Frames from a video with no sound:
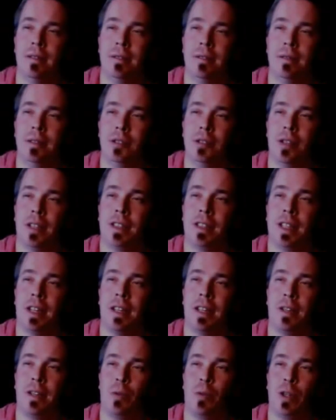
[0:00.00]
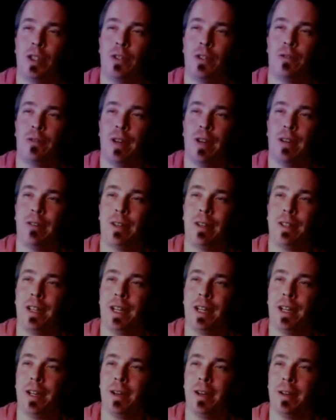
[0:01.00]
So I'll say this. What's your favorite thing
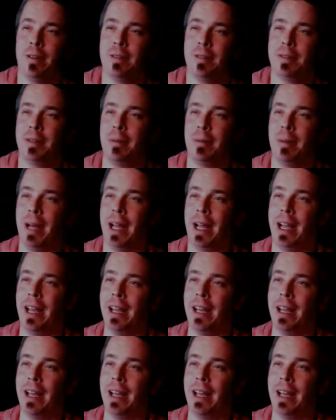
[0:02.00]
to make?